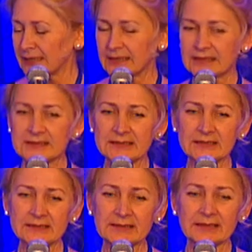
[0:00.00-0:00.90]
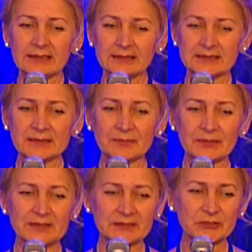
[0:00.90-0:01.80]
indeed
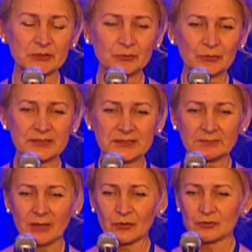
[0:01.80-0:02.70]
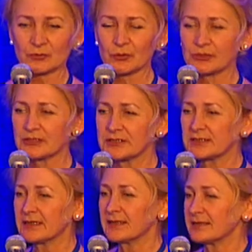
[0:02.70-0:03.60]
suppress the tumors in mouse models.
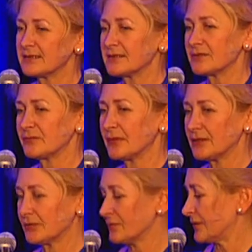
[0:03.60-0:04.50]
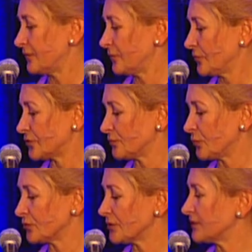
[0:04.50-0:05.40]
This is one of the first
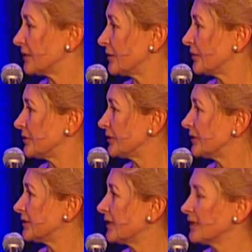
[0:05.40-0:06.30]
models that we did.